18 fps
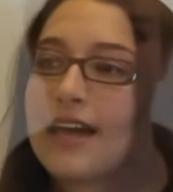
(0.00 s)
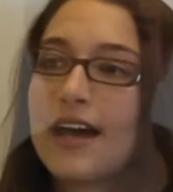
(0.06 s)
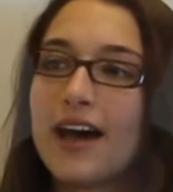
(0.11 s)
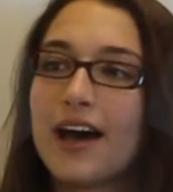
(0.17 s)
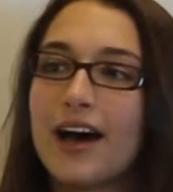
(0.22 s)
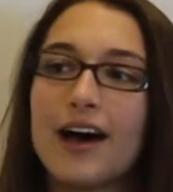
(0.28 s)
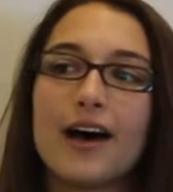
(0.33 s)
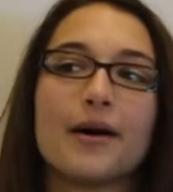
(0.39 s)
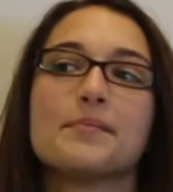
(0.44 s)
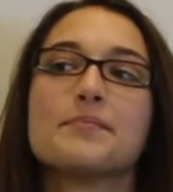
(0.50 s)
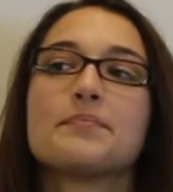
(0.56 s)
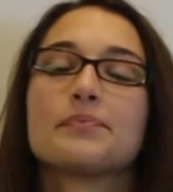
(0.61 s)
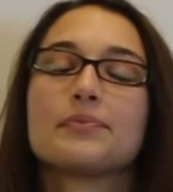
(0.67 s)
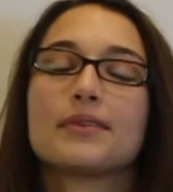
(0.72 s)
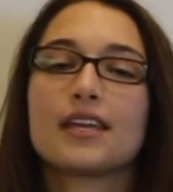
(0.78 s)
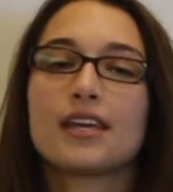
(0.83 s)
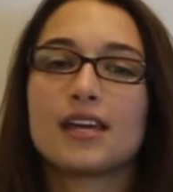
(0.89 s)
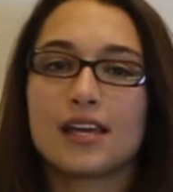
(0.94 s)
Um,
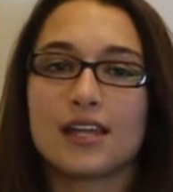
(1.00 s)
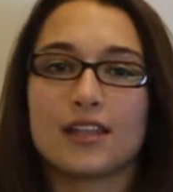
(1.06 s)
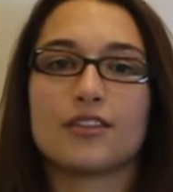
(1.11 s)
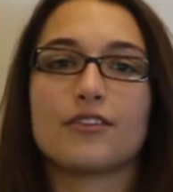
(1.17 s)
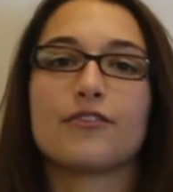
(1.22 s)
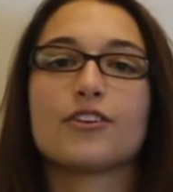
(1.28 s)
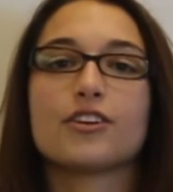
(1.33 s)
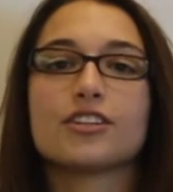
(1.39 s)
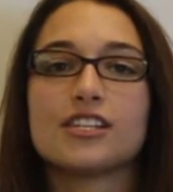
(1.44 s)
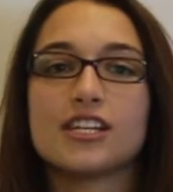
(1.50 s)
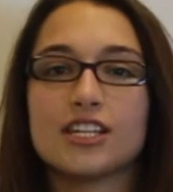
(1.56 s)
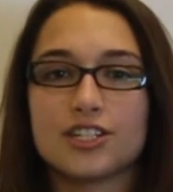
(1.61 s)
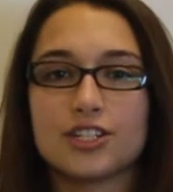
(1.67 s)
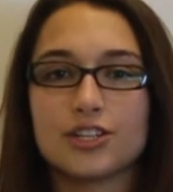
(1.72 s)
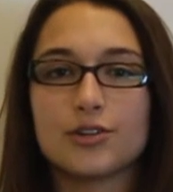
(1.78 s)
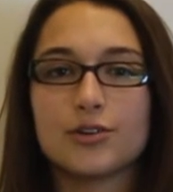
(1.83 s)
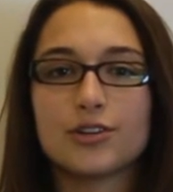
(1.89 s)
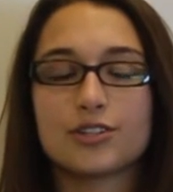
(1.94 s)
the first
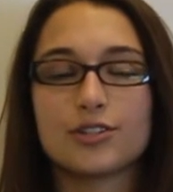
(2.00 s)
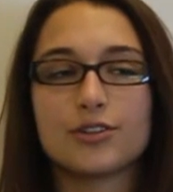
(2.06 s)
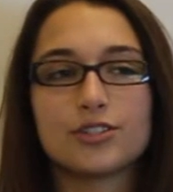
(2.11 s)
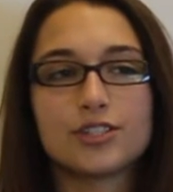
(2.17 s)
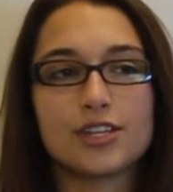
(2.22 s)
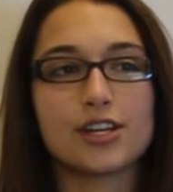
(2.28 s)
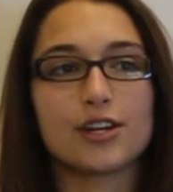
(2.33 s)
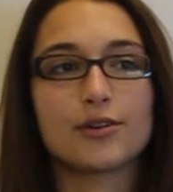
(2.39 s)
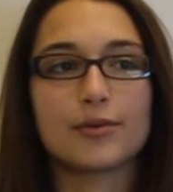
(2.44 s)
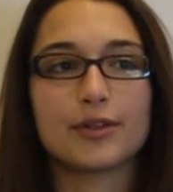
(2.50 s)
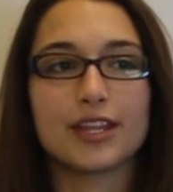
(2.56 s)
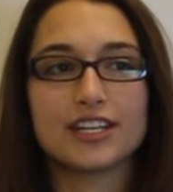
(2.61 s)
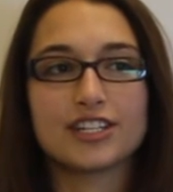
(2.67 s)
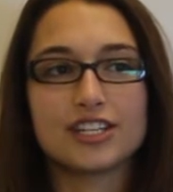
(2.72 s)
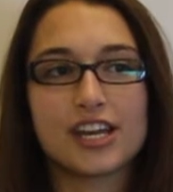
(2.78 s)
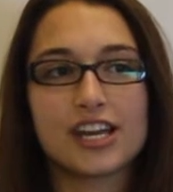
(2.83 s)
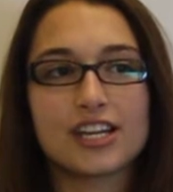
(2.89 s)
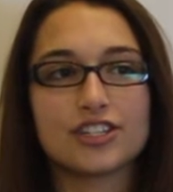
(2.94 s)
issue associated with
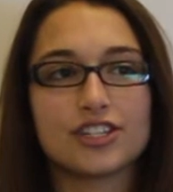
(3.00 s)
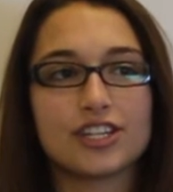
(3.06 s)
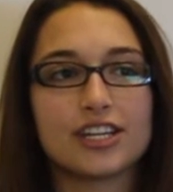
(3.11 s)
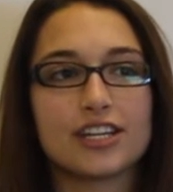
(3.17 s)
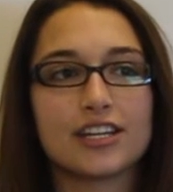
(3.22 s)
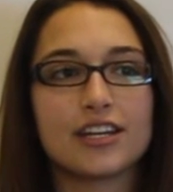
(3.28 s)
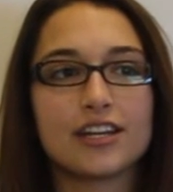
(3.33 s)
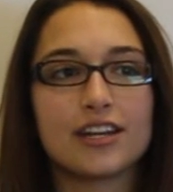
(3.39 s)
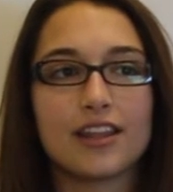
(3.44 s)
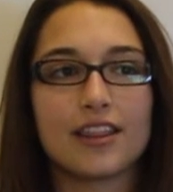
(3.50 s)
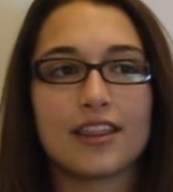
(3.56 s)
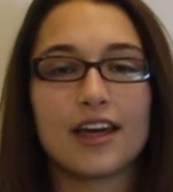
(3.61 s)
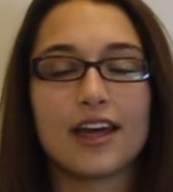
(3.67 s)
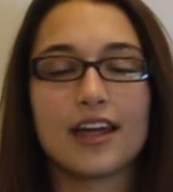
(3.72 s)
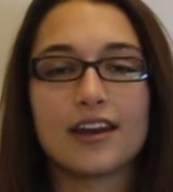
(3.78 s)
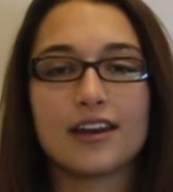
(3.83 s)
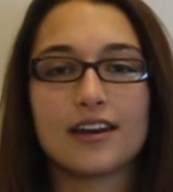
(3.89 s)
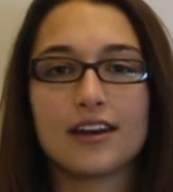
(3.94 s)
education
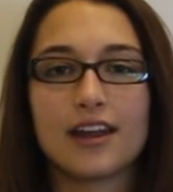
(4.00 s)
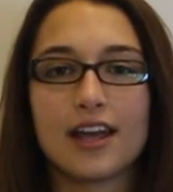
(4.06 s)
that